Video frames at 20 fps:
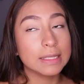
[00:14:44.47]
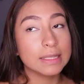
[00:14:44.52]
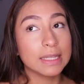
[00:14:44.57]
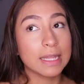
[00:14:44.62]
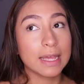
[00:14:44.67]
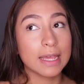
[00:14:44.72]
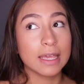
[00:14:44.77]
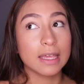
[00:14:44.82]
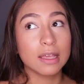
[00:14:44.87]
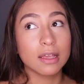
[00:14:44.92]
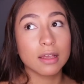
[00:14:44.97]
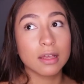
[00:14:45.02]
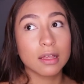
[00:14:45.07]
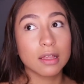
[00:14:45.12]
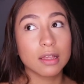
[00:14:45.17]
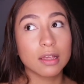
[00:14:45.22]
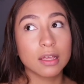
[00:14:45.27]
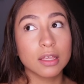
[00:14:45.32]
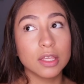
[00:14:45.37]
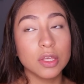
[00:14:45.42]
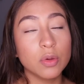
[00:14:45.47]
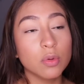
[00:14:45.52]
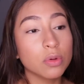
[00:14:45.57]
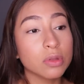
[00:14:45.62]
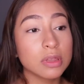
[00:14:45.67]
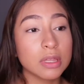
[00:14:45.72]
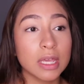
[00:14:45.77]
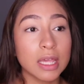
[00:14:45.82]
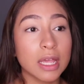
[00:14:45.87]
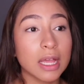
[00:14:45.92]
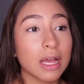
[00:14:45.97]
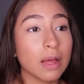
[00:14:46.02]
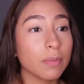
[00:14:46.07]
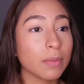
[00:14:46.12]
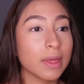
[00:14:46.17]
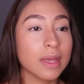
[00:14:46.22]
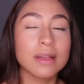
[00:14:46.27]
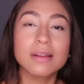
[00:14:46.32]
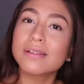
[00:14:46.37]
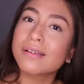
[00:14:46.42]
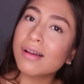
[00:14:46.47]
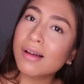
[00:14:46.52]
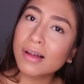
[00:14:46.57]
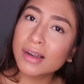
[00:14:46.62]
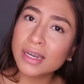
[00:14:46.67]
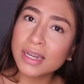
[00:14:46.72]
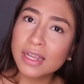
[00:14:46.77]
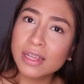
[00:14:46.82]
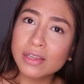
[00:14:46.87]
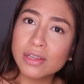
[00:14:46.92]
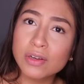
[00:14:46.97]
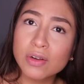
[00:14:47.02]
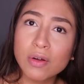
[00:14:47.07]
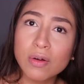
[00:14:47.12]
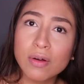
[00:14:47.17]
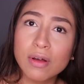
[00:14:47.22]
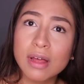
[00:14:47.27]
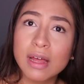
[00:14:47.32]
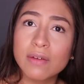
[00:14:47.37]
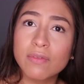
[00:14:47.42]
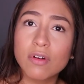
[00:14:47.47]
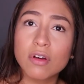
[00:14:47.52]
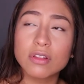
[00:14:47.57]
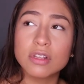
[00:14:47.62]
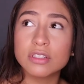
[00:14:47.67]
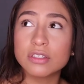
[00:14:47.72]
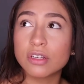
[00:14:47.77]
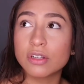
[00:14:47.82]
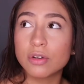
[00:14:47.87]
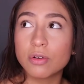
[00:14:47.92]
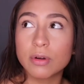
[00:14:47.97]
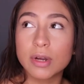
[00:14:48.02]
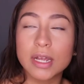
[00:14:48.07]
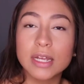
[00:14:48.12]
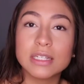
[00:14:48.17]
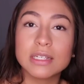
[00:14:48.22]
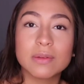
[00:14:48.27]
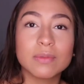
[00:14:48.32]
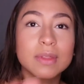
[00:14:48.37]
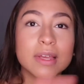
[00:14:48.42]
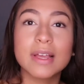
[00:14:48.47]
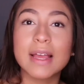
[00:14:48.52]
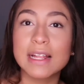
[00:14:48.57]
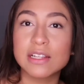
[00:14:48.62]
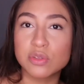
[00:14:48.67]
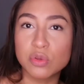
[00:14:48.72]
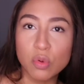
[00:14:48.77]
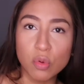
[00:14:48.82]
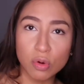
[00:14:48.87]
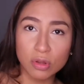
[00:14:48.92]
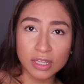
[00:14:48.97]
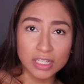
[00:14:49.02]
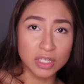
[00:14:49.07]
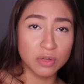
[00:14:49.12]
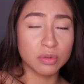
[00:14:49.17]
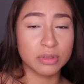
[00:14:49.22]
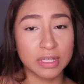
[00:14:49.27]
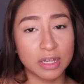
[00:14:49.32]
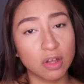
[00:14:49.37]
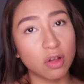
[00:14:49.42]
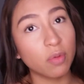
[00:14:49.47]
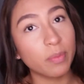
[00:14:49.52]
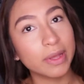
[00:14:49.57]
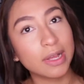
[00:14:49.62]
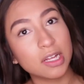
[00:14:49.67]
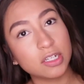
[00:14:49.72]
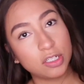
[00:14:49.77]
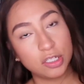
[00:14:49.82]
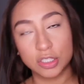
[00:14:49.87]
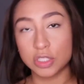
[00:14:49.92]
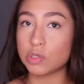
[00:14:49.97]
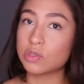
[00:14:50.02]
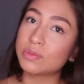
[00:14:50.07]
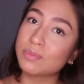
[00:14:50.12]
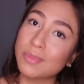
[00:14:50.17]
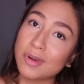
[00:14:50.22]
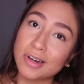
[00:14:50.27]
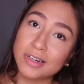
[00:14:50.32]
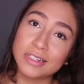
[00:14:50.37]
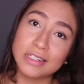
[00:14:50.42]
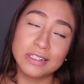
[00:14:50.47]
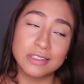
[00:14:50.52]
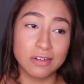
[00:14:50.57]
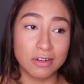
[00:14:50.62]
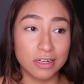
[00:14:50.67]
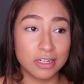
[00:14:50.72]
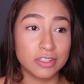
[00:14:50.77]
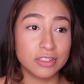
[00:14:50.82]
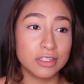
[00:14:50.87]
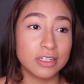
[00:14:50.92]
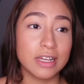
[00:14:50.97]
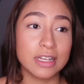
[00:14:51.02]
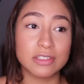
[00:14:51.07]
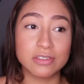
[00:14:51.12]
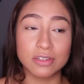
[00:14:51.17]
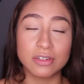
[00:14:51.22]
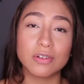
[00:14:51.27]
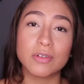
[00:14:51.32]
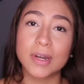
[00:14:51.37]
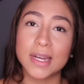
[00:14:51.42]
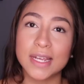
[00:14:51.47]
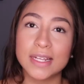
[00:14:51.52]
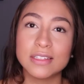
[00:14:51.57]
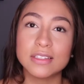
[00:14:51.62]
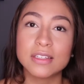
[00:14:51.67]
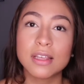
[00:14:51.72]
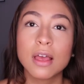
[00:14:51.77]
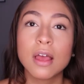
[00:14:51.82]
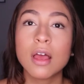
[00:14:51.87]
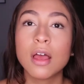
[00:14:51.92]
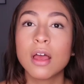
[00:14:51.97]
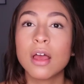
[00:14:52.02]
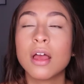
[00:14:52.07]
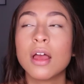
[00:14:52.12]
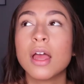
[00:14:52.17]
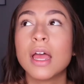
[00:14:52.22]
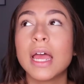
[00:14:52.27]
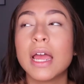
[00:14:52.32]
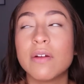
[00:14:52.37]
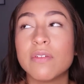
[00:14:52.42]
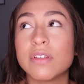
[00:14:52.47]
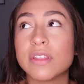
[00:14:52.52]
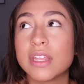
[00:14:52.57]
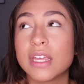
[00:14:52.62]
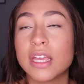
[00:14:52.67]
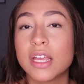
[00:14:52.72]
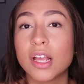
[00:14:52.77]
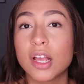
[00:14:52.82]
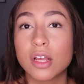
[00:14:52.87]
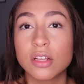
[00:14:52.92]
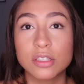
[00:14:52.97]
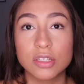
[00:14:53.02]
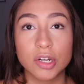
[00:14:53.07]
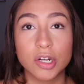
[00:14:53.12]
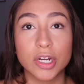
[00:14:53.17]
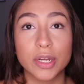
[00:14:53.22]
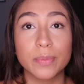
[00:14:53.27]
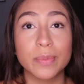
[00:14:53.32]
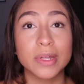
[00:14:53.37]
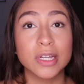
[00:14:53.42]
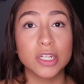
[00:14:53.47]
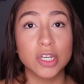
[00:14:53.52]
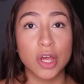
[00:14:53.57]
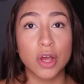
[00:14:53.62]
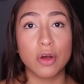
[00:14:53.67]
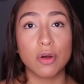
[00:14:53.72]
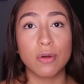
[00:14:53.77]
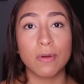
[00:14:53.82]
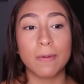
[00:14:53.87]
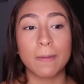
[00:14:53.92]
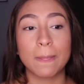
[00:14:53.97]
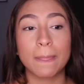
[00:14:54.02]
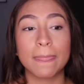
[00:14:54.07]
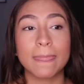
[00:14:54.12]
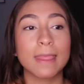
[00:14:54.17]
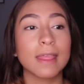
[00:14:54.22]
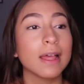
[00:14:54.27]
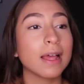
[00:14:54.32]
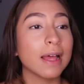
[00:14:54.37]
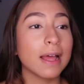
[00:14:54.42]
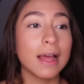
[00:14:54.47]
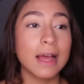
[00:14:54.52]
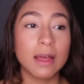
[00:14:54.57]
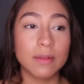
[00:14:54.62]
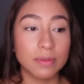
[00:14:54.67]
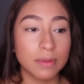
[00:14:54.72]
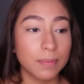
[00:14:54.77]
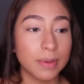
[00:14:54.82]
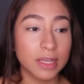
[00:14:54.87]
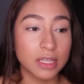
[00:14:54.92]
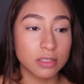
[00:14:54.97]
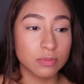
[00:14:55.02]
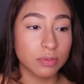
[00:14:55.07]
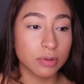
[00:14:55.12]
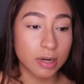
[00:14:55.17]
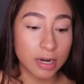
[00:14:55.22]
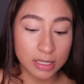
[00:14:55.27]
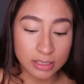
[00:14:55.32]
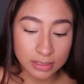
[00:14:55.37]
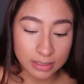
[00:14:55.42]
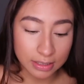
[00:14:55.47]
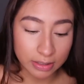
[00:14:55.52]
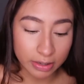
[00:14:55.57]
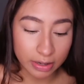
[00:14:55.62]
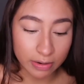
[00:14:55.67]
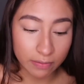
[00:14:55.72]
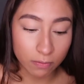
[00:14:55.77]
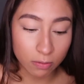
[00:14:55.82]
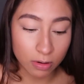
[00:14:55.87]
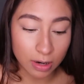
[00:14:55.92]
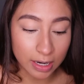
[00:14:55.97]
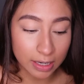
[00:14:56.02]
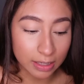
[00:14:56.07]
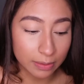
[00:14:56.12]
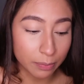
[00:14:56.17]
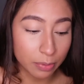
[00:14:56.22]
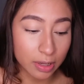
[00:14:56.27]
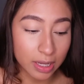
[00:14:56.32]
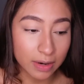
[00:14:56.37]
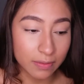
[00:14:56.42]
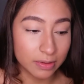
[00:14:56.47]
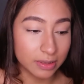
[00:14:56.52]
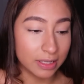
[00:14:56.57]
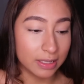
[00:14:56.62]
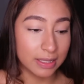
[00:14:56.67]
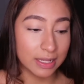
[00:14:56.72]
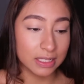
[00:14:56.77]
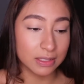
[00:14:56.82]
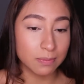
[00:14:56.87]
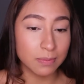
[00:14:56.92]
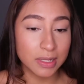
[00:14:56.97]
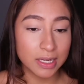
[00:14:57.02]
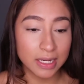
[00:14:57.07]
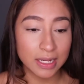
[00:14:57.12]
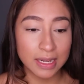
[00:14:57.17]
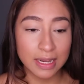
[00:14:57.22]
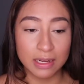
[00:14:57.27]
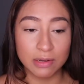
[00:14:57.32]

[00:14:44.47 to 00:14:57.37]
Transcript: Like, you would think I'm like on it, you know, I have all these good grades. I'm like at school, like you would think, oh my god, she's so smart, she's on it, she has good grades, everything. Sorry, but no, I'm the biggest procrastinator ever. I put everything last minute.